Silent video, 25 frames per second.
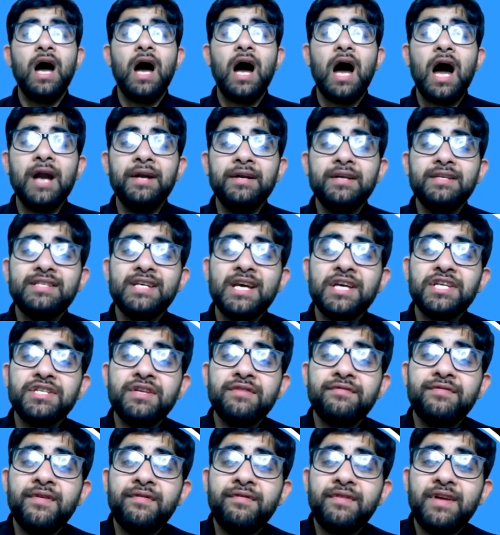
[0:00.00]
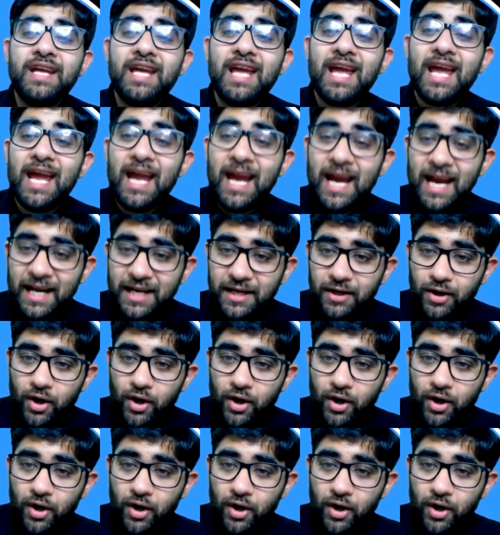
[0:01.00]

Under section 58